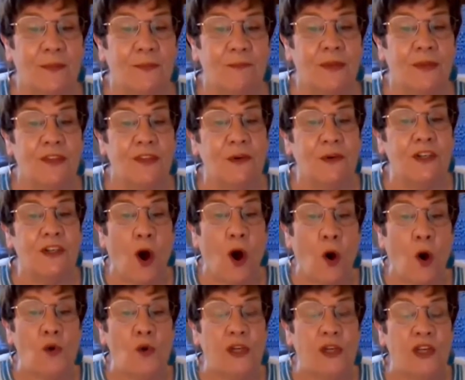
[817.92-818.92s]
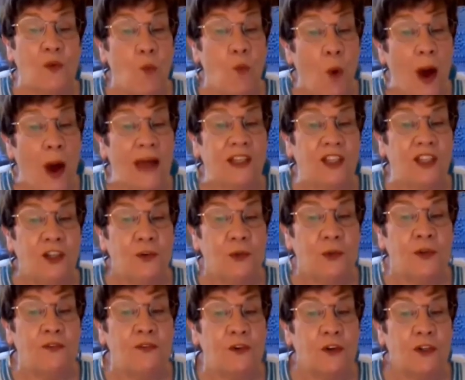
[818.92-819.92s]
But there is only one
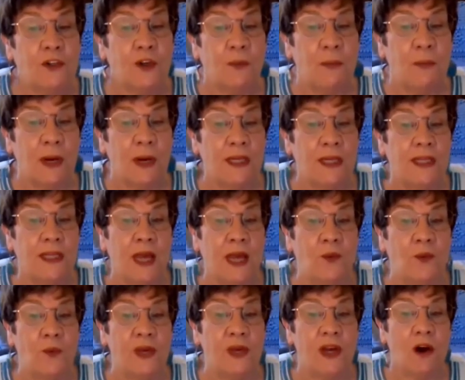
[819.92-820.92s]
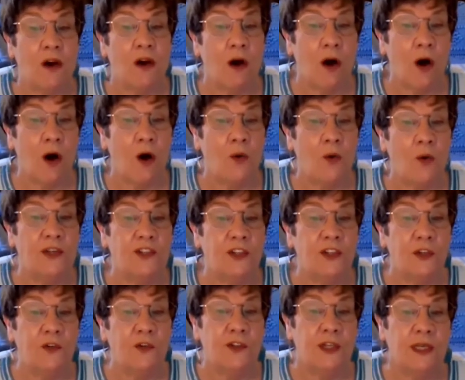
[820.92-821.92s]
universal mind, and we are always
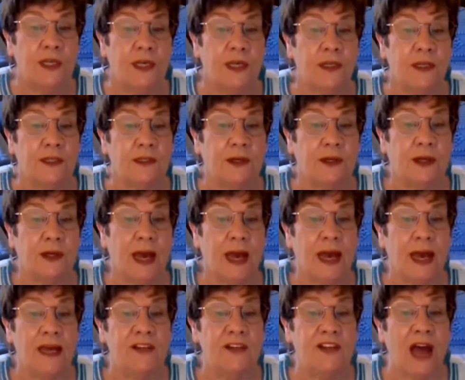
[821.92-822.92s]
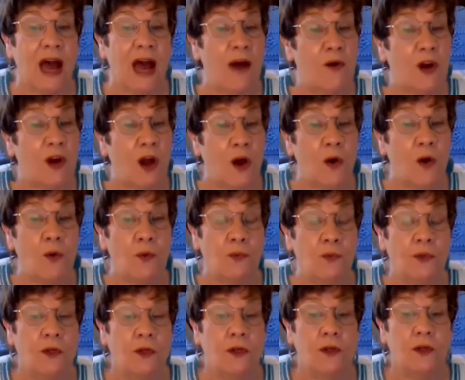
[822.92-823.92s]
using it as our
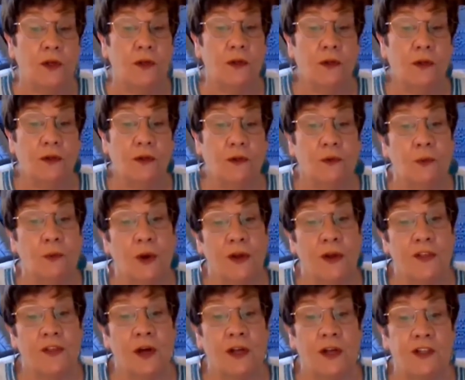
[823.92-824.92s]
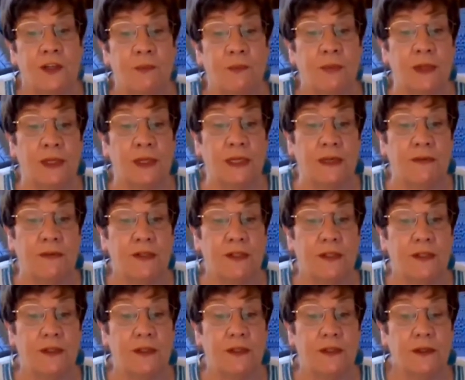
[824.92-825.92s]
own through our thoughts and
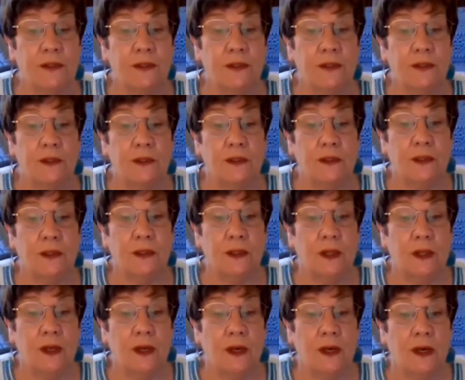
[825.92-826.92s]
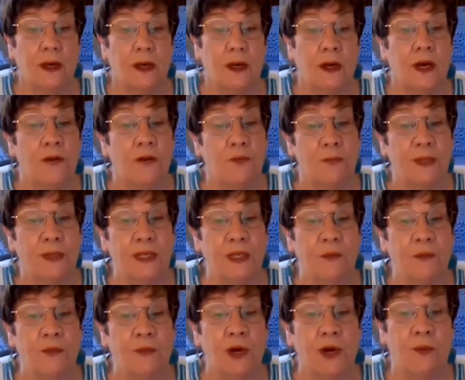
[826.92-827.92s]
beliefs. I often
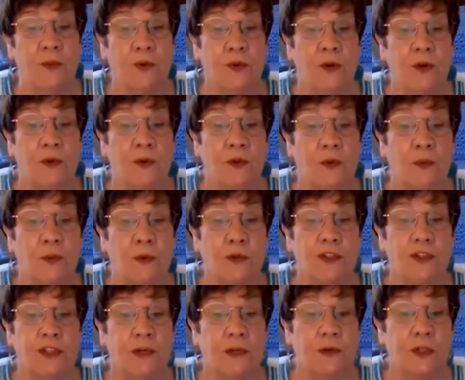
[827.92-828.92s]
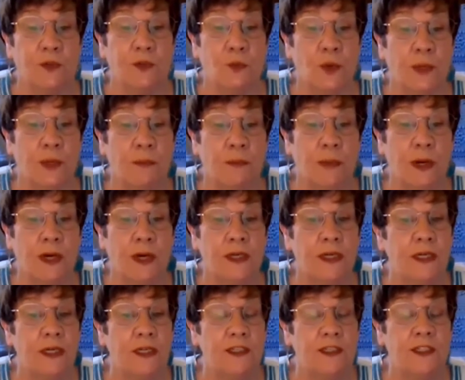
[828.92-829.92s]
begin my prayer with the words, "There is one mind,
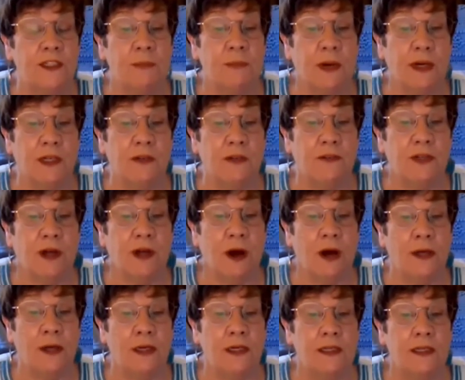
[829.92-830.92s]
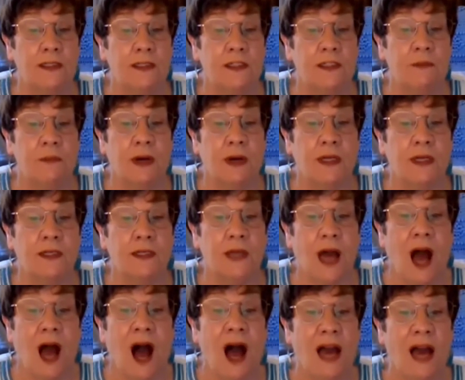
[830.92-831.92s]
it is the mind of God, it is the mind
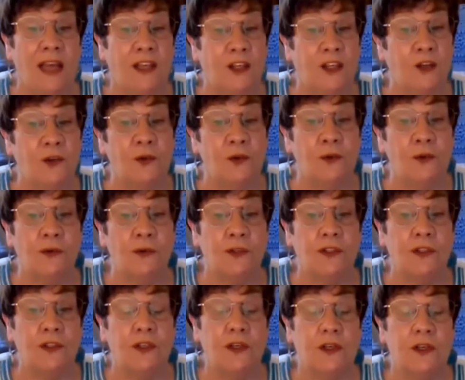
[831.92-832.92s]
I use."